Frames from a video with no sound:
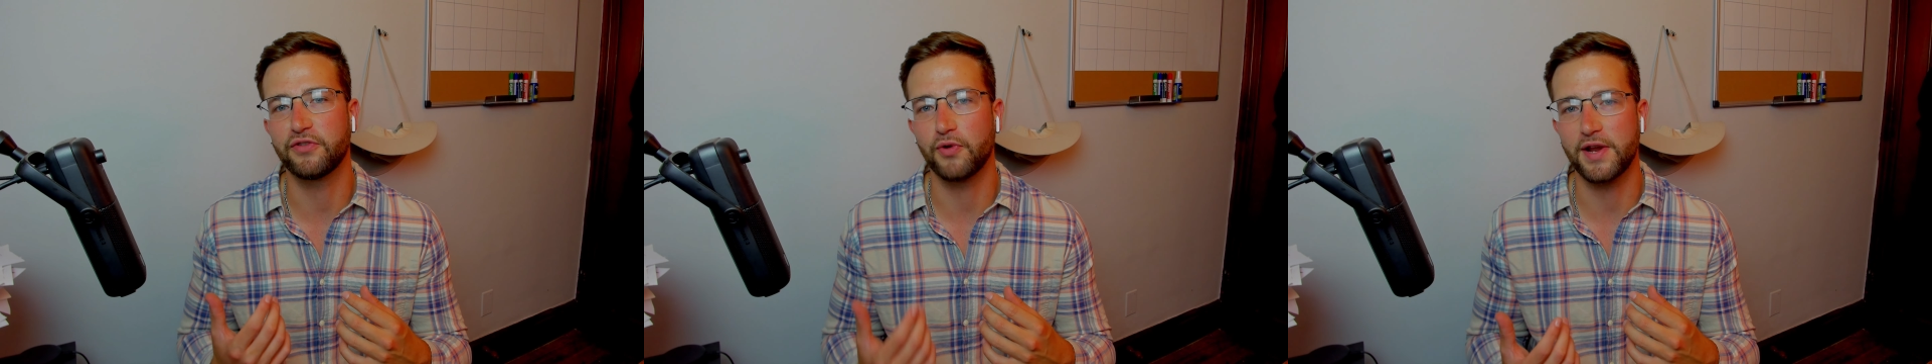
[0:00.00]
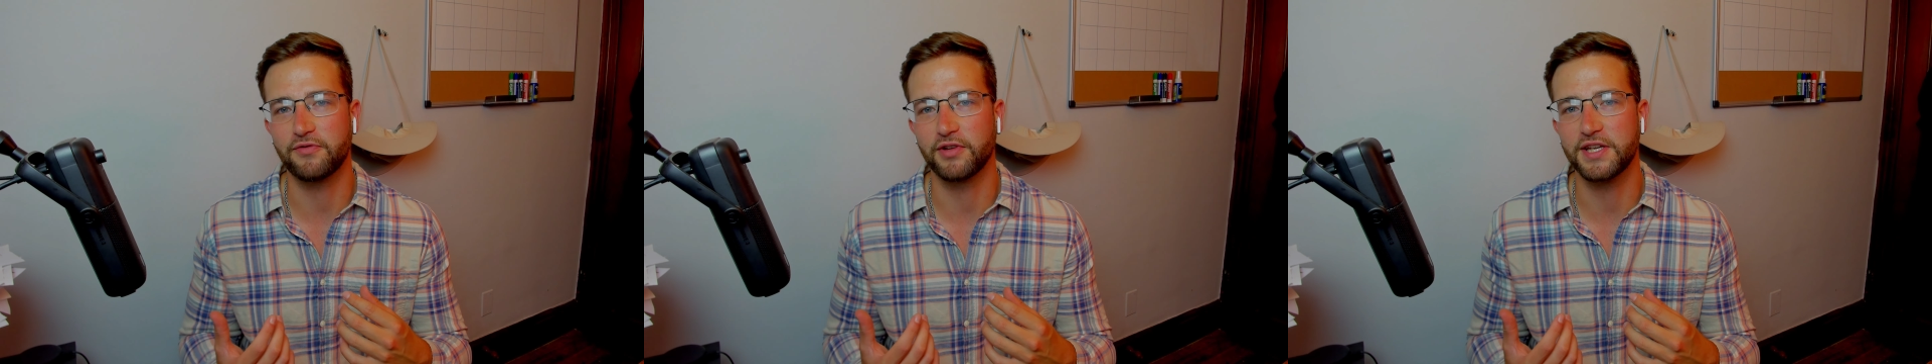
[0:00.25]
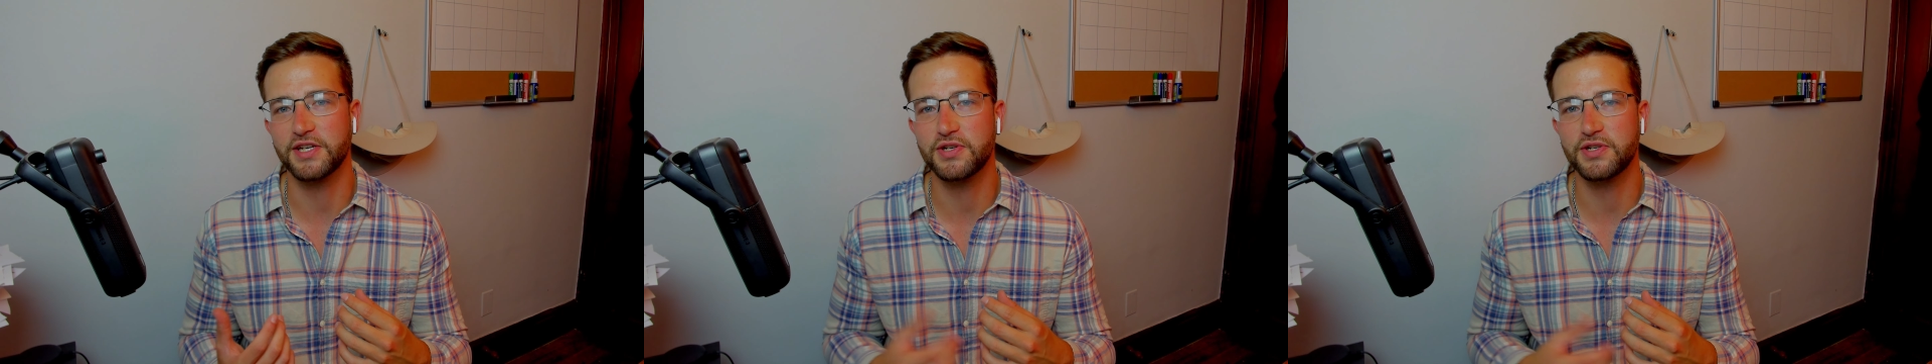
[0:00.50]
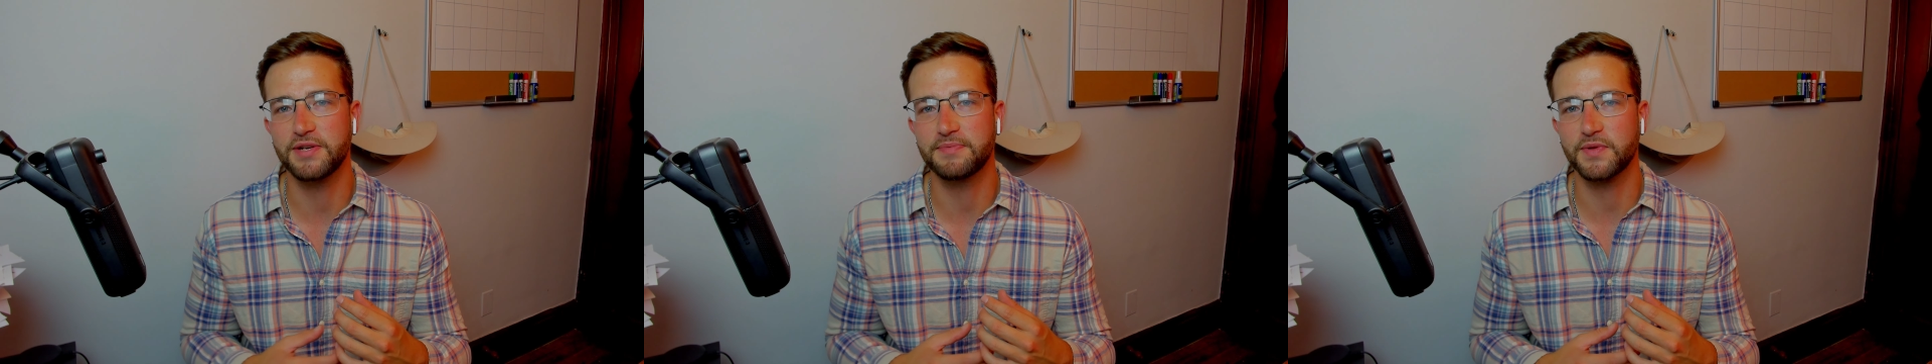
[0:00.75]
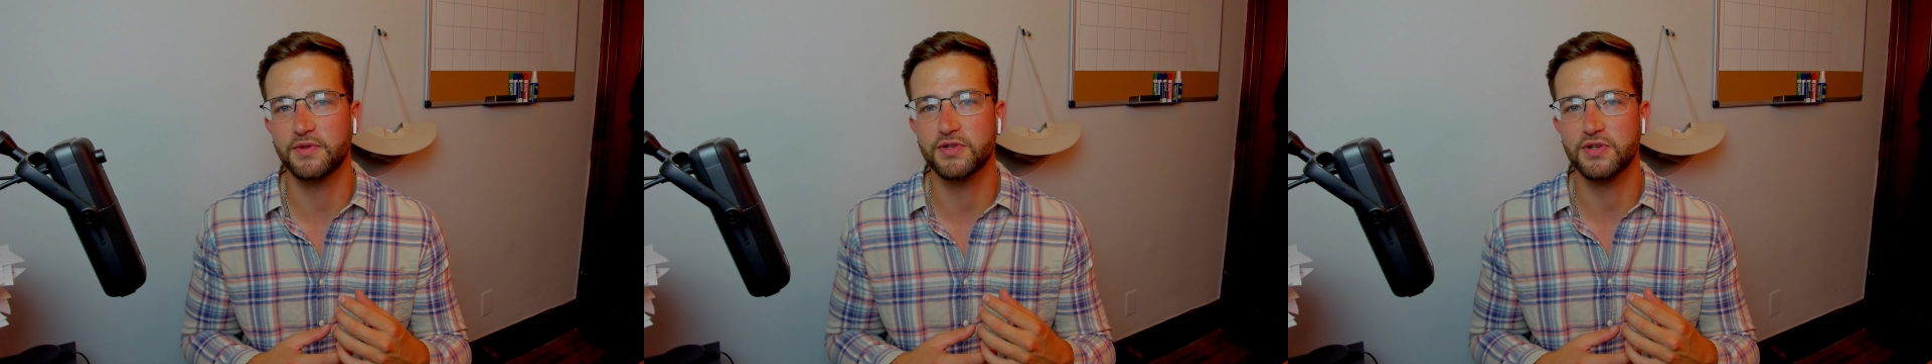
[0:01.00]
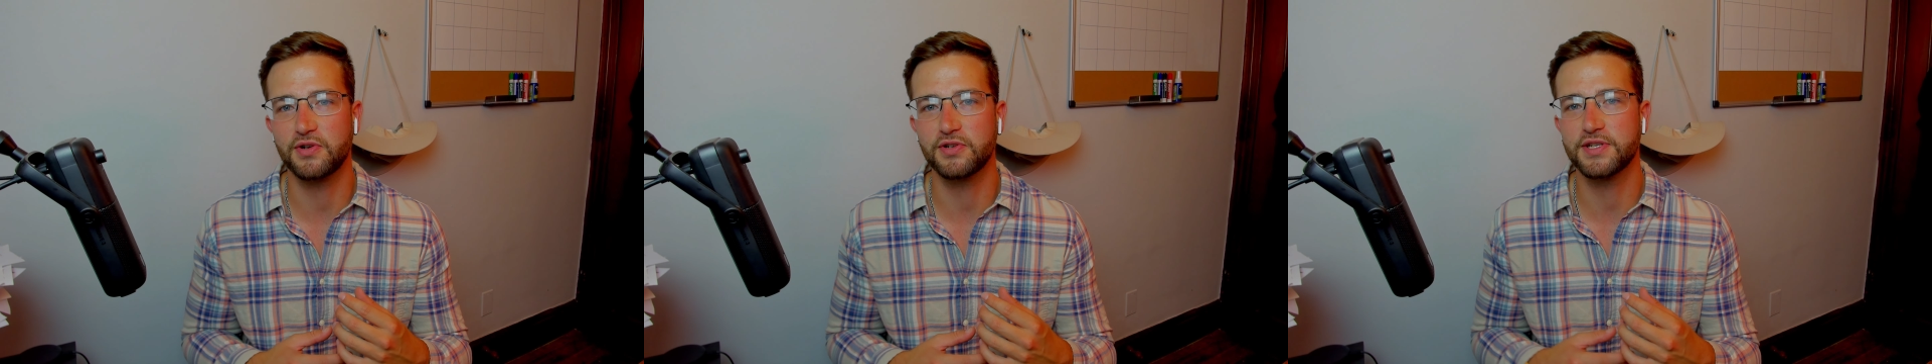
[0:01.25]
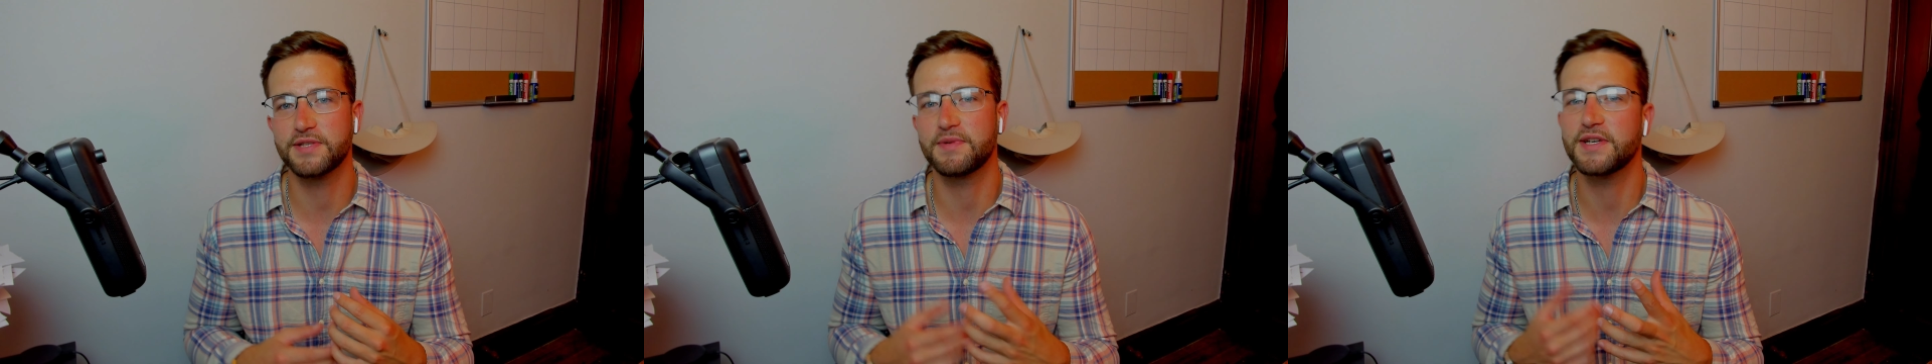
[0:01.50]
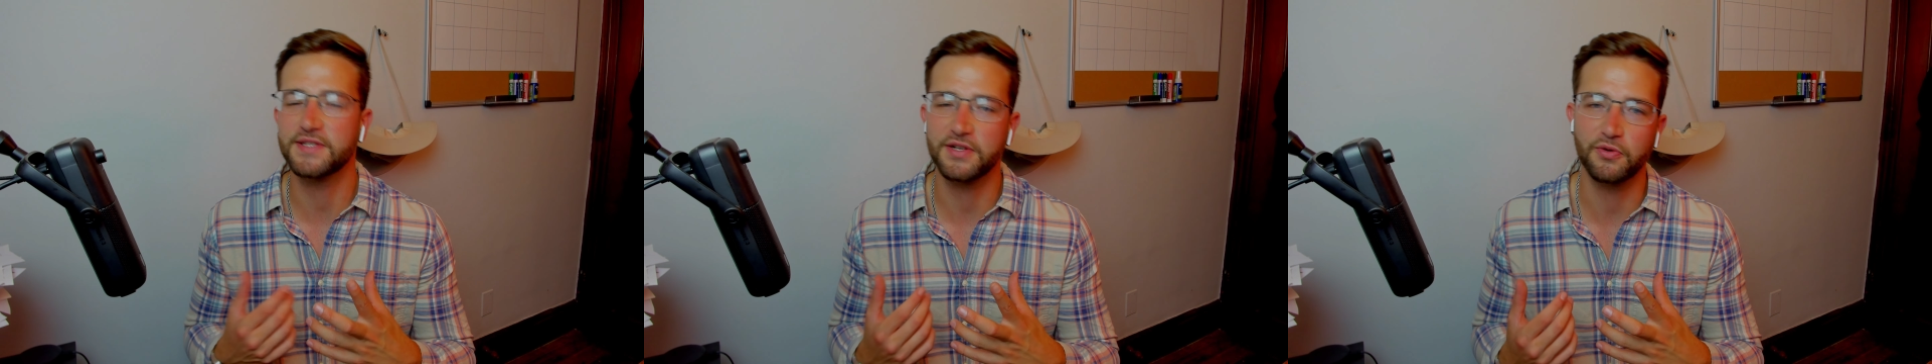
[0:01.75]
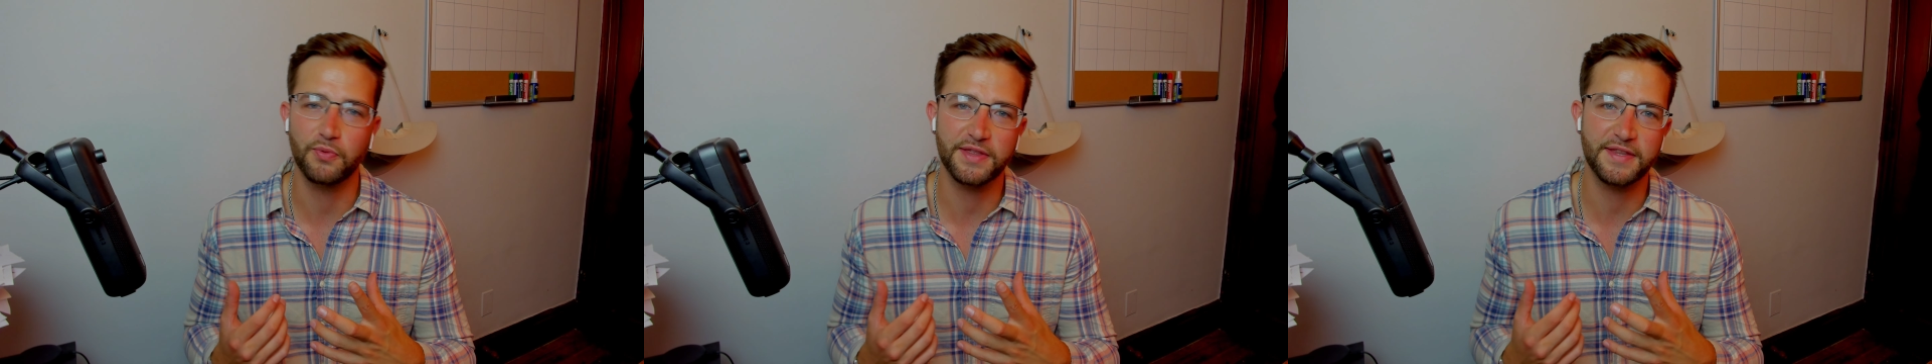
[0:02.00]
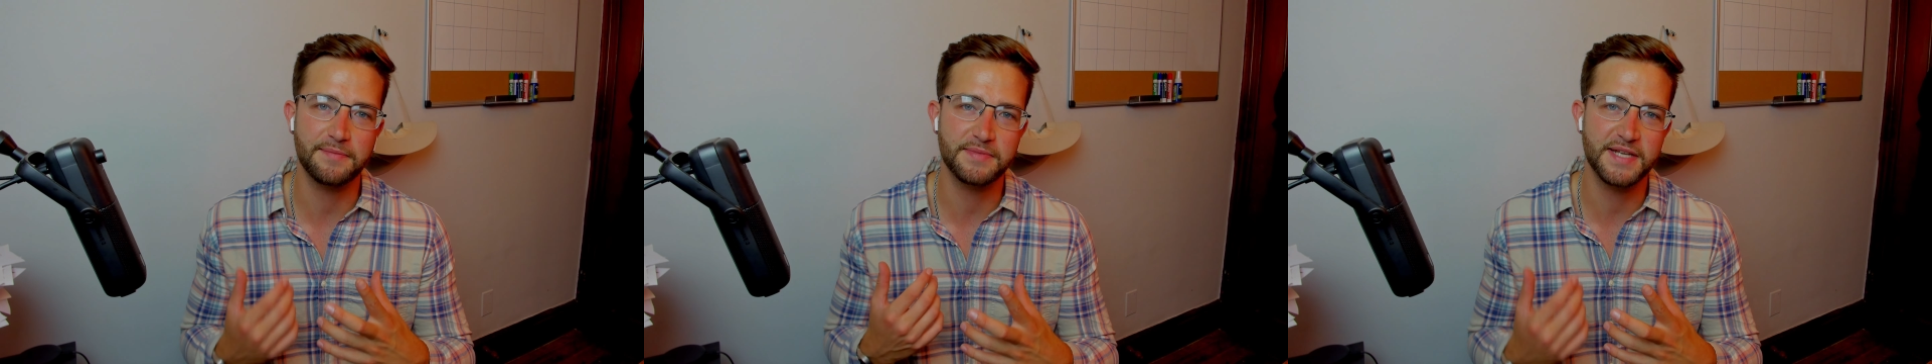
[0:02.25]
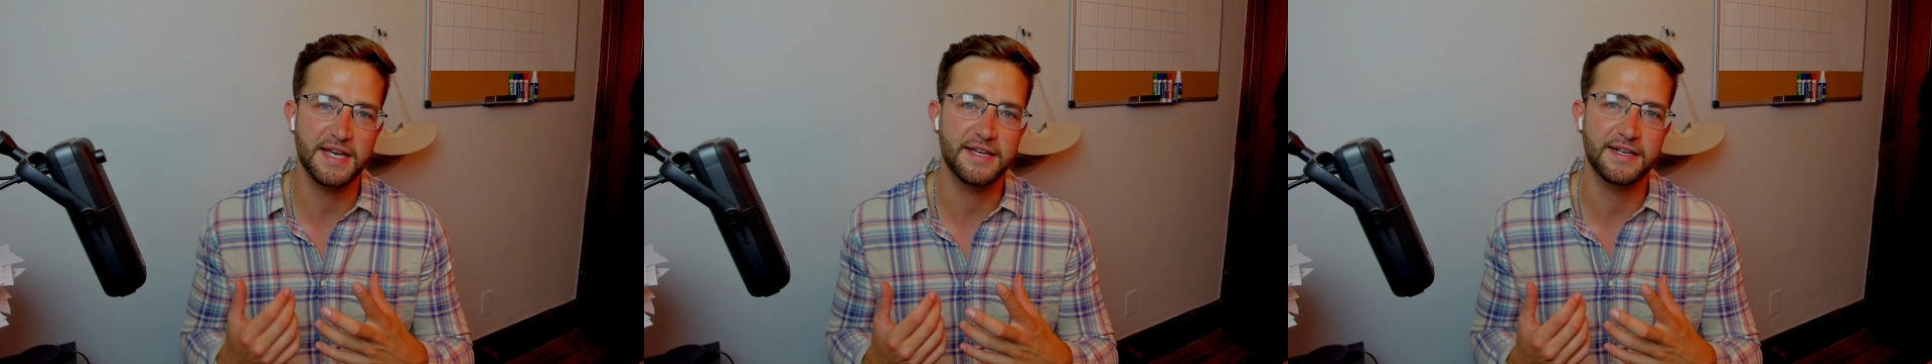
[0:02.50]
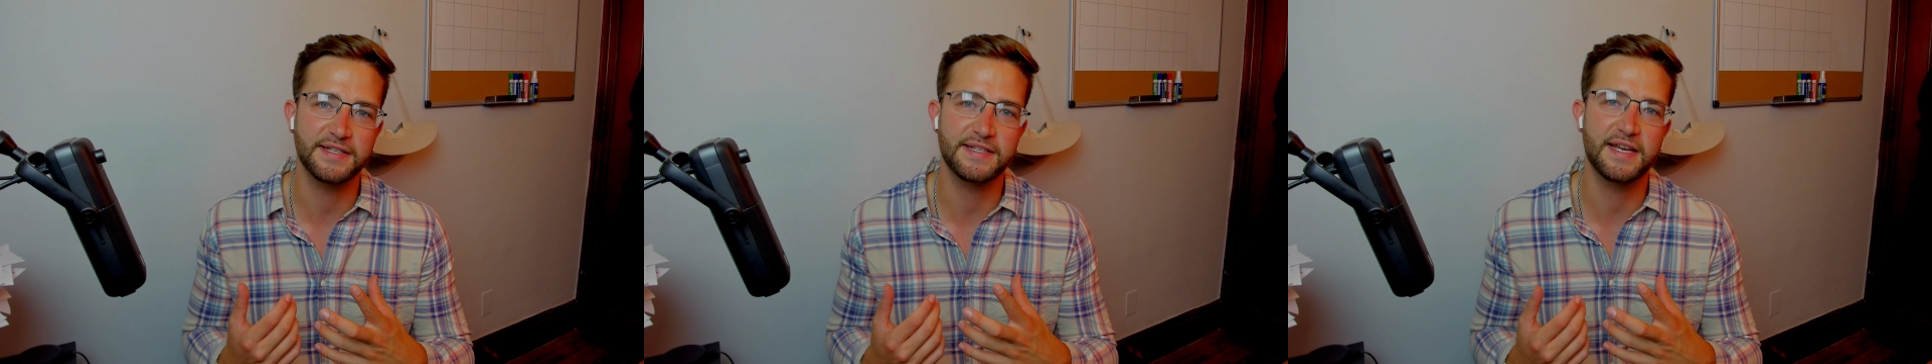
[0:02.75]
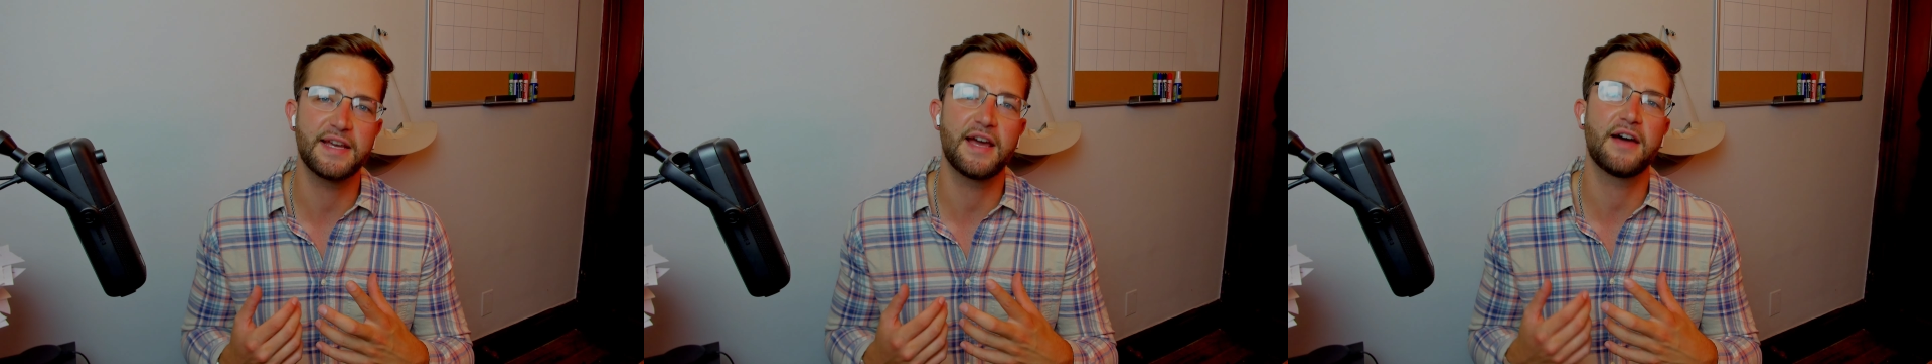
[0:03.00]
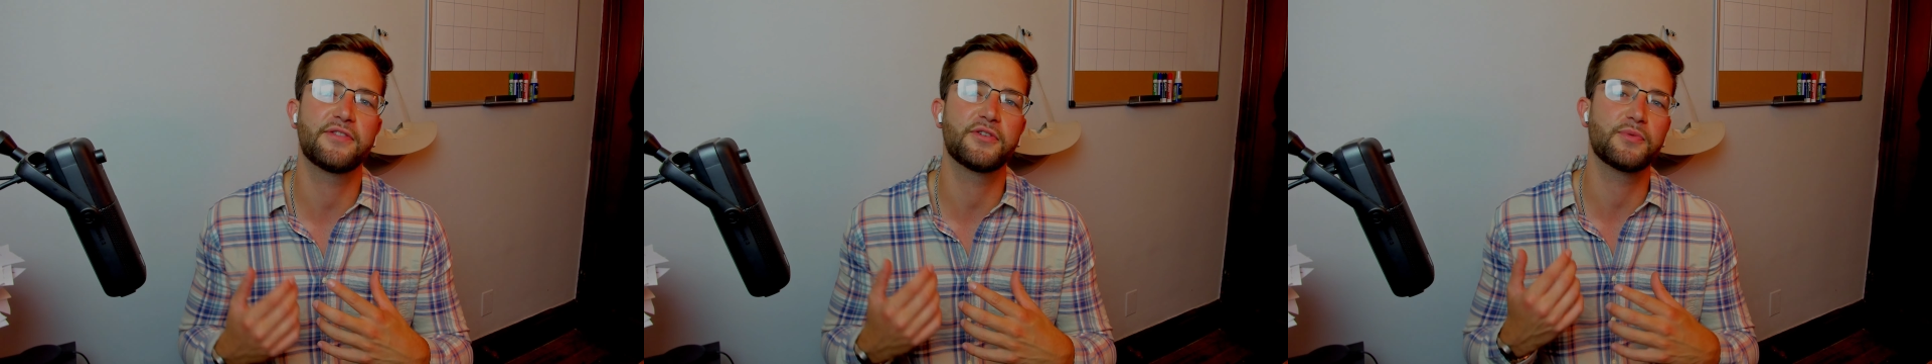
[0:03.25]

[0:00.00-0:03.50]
great relationships with their surgeons because they're with them day in and day out.